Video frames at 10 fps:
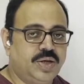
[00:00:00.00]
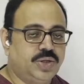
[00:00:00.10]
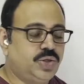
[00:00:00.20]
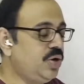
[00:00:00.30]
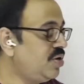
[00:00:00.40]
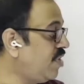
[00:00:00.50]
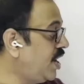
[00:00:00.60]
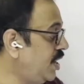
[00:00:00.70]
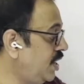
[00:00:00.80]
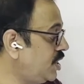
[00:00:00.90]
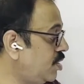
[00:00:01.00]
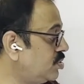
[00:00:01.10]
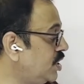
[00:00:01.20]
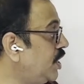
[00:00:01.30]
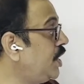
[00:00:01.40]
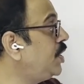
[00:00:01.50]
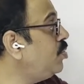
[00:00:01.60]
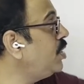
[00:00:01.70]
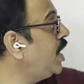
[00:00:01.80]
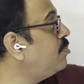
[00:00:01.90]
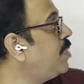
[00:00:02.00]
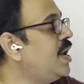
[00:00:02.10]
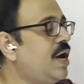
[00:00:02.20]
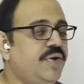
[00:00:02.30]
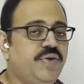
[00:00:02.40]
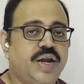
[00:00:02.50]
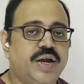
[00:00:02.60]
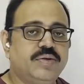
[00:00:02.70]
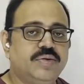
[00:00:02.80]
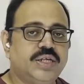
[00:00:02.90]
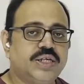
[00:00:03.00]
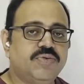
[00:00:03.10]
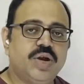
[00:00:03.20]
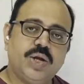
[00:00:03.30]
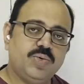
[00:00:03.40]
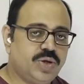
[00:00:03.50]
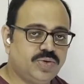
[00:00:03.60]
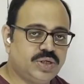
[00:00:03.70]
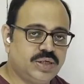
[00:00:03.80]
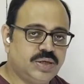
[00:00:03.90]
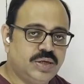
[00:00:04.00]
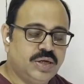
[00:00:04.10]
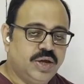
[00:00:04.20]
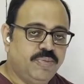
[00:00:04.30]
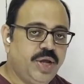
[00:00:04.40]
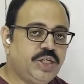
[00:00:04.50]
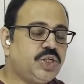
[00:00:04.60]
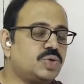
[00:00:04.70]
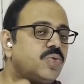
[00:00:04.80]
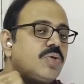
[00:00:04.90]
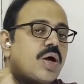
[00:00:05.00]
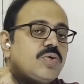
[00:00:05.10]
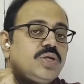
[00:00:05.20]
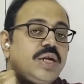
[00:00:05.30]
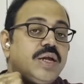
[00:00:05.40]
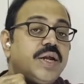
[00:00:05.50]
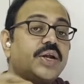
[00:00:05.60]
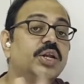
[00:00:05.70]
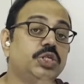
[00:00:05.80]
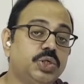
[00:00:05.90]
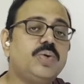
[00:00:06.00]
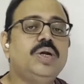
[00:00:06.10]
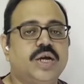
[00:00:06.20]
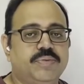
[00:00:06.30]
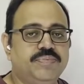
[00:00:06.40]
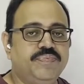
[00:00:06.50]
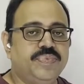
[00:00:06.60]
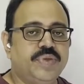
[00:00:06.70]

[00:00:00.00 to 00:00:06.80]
So 20,000 into 10 by 100 is equal to 2,000. Means 2,000 interest should come.